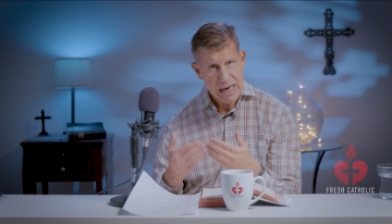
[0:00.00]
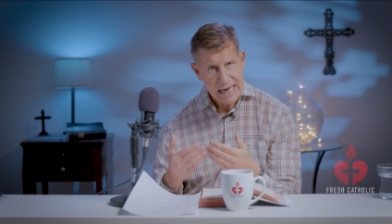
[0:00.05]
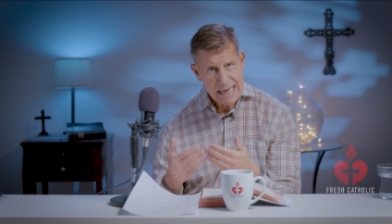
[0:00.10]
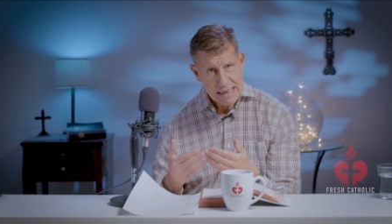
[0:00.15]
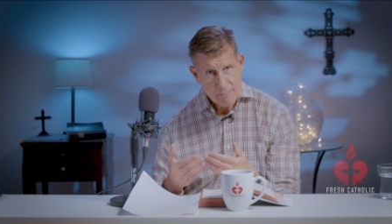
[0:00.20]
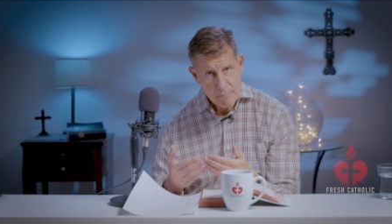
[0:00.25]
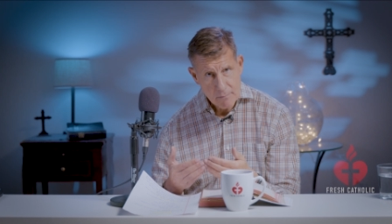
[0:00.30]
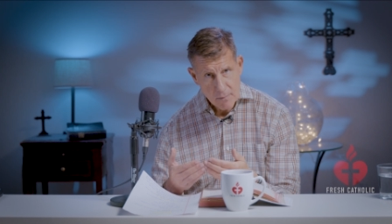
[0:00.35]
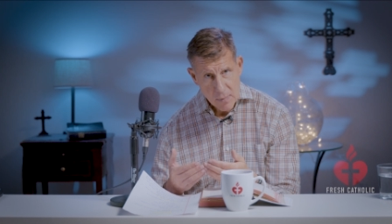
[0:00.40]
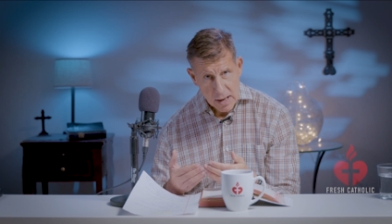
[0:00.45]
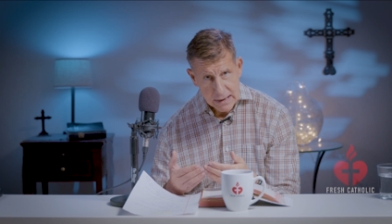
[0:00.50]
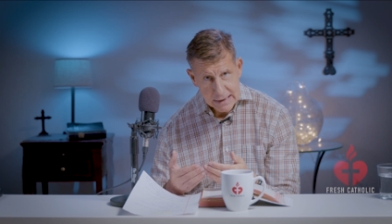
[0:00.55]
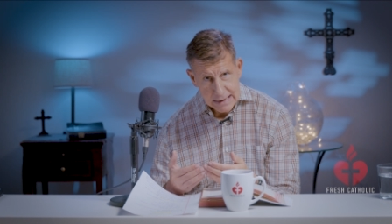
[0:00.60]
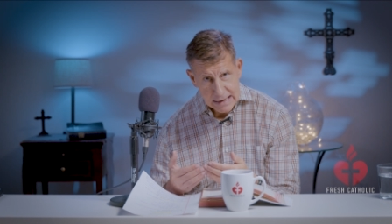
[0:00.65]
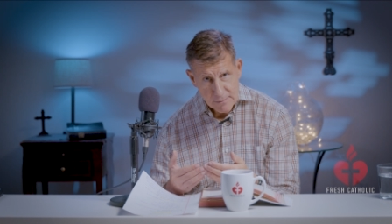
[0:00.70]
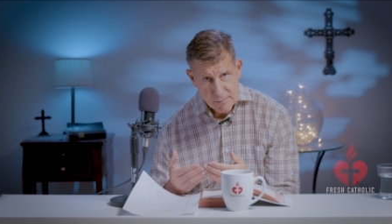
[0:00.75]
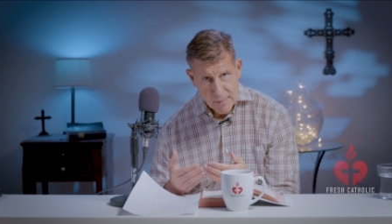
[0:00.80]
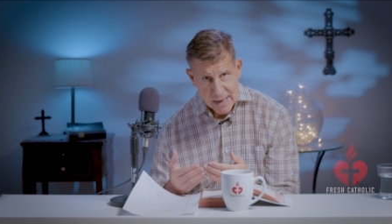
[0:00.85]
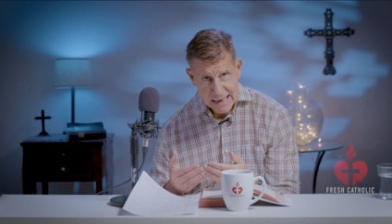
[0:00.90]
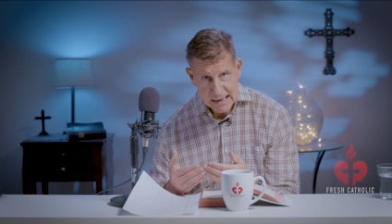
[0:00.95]
a
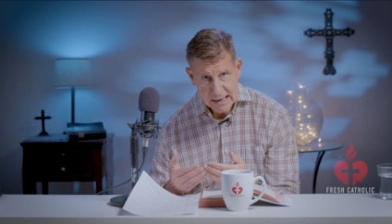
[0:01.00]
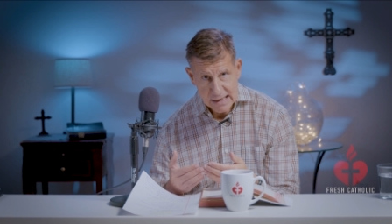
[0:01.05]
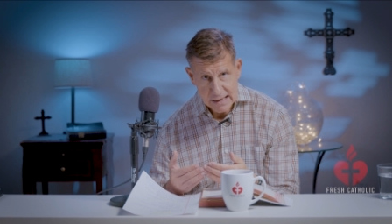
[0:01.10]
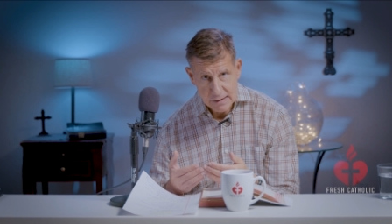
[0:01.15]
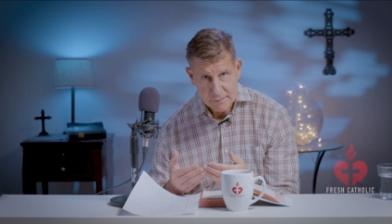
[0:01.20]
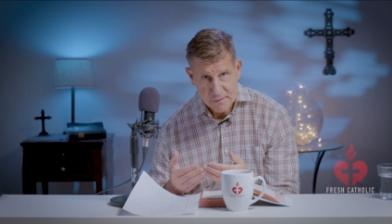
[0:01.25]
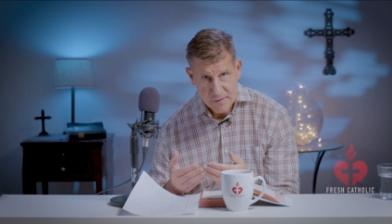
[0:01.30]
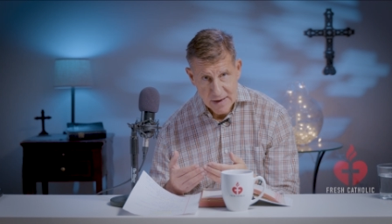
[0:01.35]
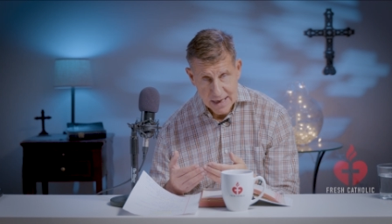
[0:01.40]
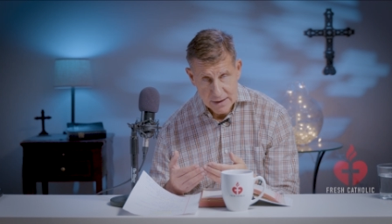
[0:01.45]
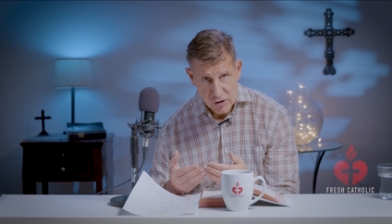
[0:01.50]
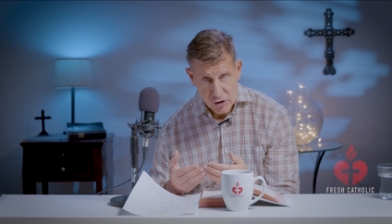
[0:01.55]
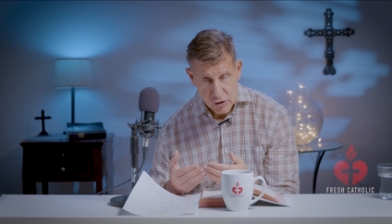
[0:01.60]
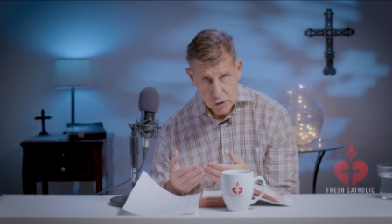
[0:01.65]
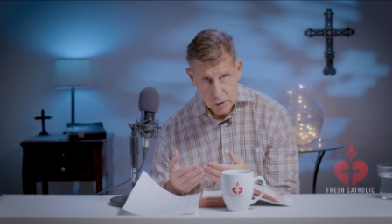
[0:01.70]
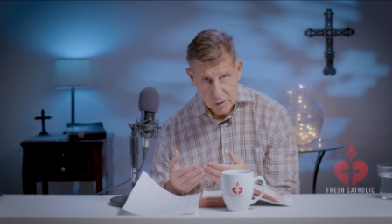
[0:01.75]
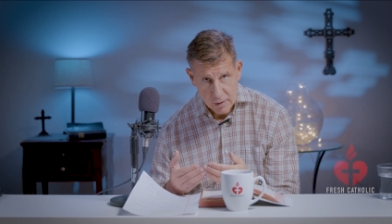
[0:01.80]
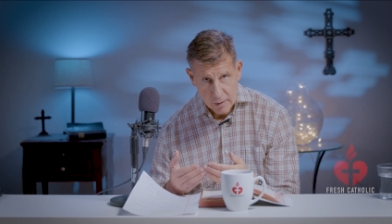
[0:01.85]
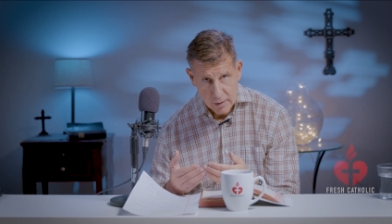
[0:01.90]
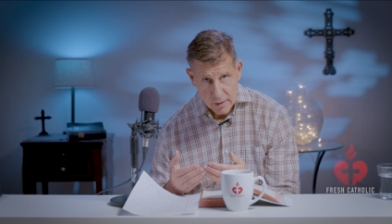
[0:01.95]
money-making
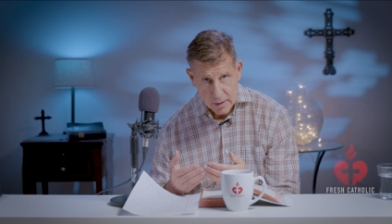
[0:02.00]
venture.